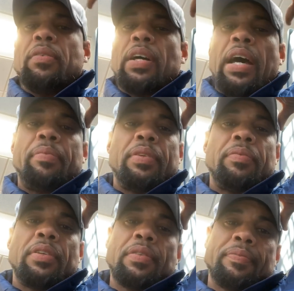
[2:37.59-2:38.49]
know what happened
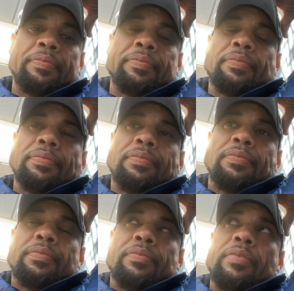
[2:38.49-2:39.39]
to me
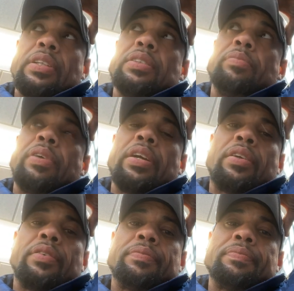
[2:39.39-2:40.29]
because it'd break
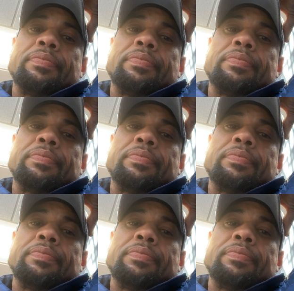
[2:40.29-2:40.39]
her.